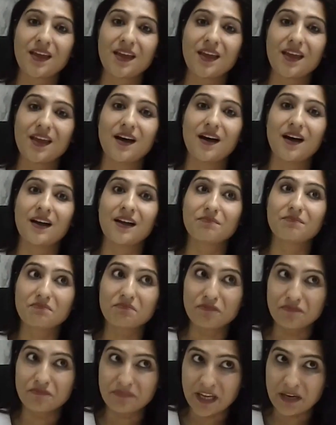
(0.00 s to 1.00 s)
uh,
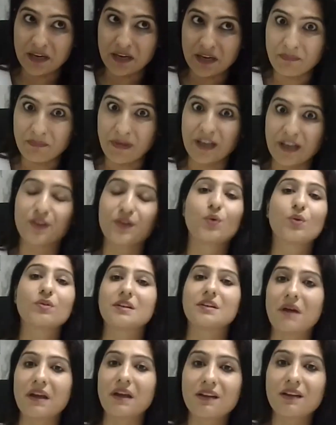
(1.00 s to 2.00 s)
in my growth
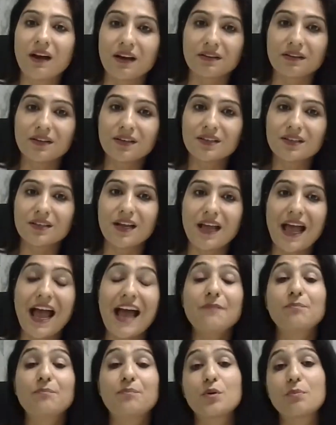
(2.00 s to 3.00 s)
in my career
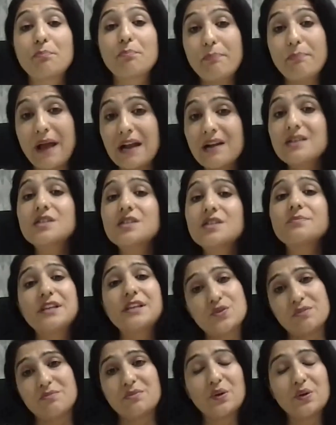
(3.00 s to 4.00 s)
and propelled me
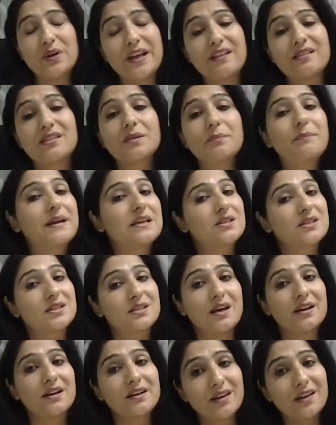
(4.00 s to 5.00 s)
to emulate the best
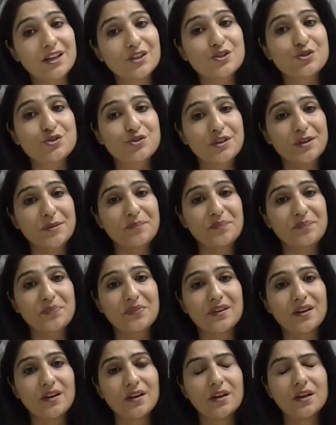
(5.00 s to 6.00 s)
in our industry.
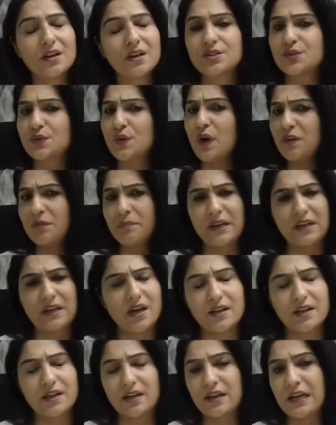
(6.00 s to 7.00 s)
Throughout my
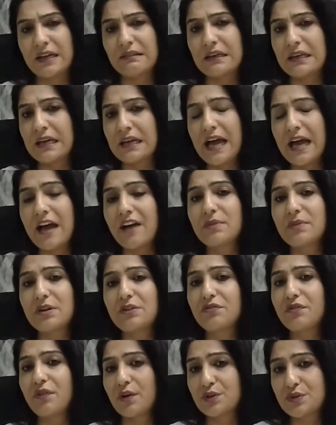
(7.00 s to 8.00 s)
career, and I think I have
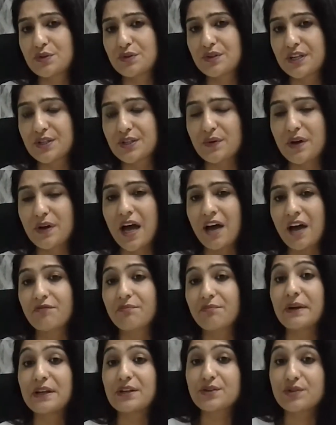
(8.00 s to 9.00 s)
been fortunate to
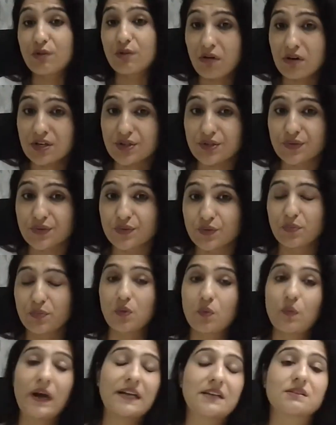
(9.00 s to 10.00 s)
have mentors who
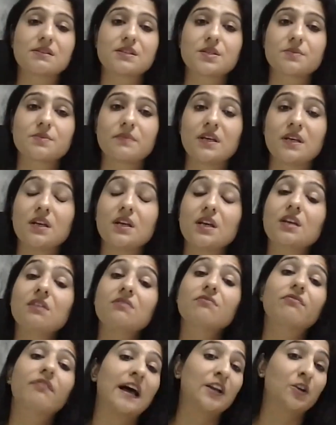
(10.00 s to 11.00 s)
provided me
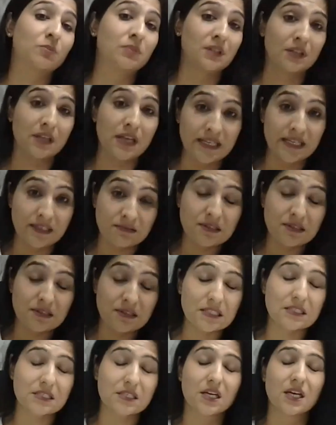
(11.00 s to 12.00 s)
invaluable
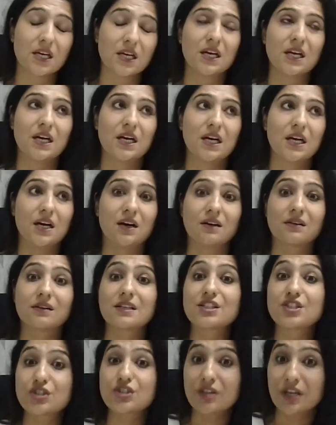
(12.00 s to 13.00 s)
guidance,
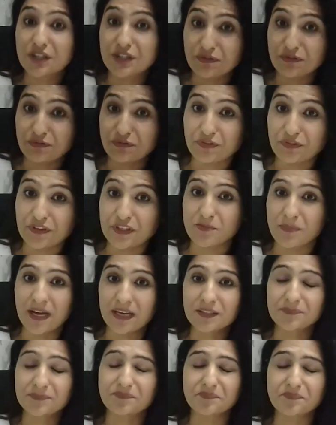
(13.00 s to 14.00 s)
constructive
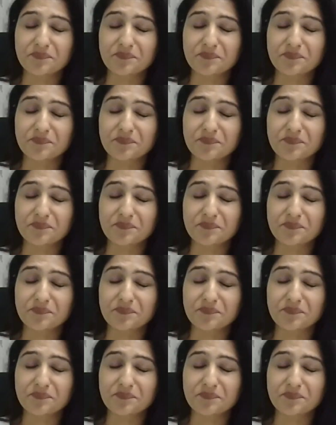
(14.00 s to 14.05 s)
feedback.